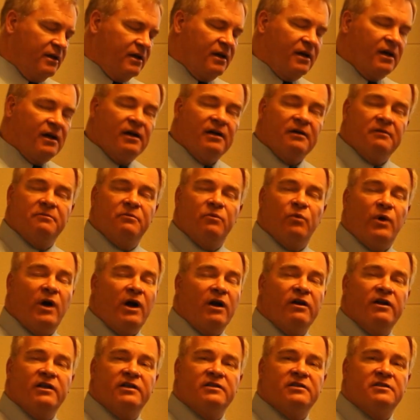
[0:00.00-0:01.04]
uh,
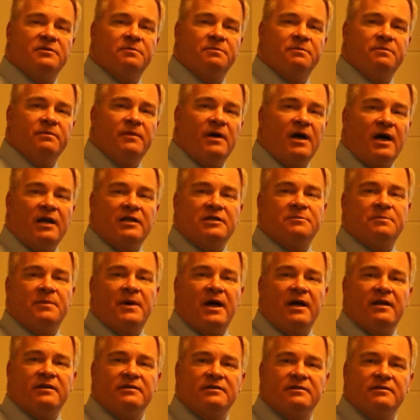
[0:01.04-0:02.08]
wireless
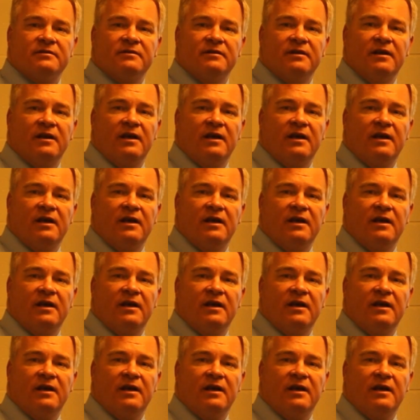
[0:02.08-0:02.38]
hotspots,